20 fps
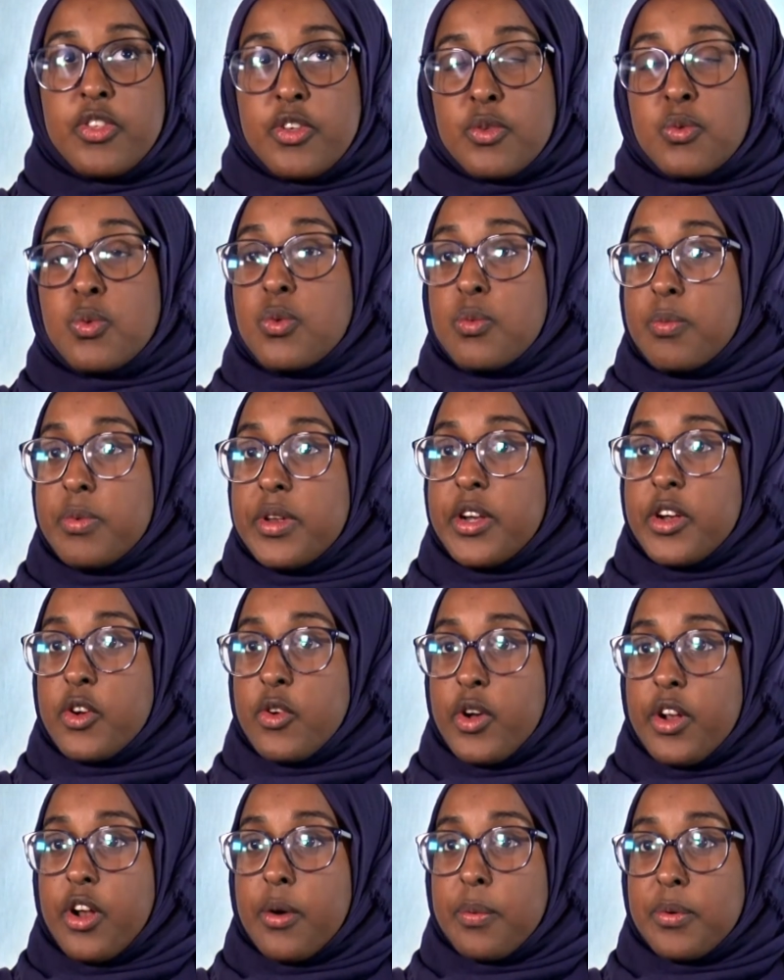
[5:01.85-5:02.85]
this would be a
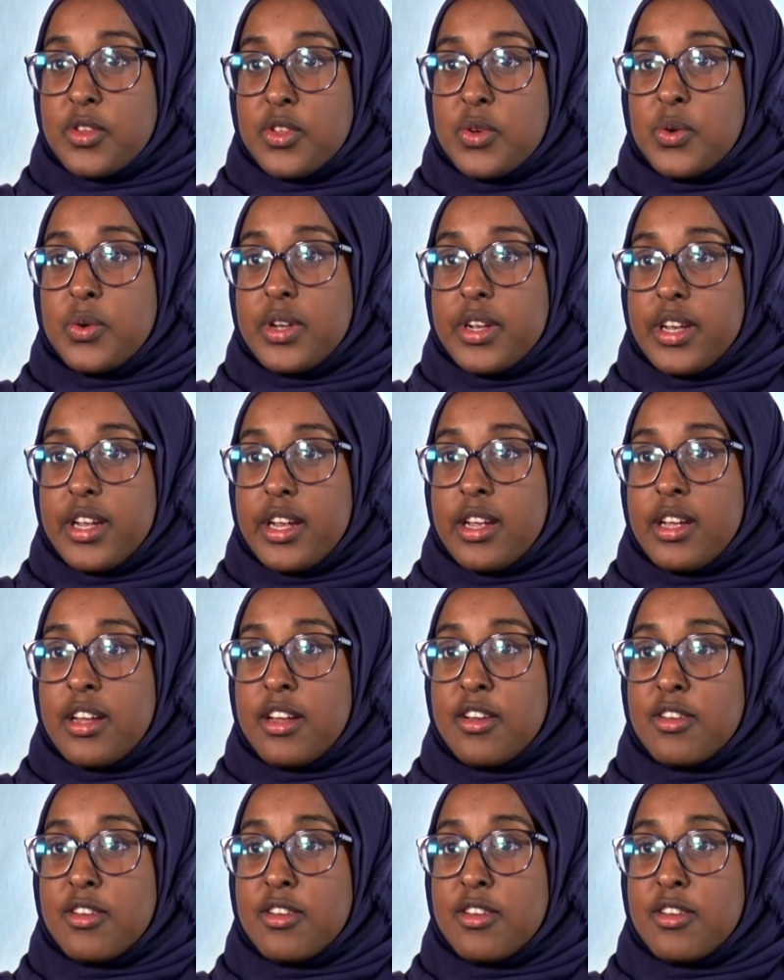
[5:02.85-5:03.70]
great opportunity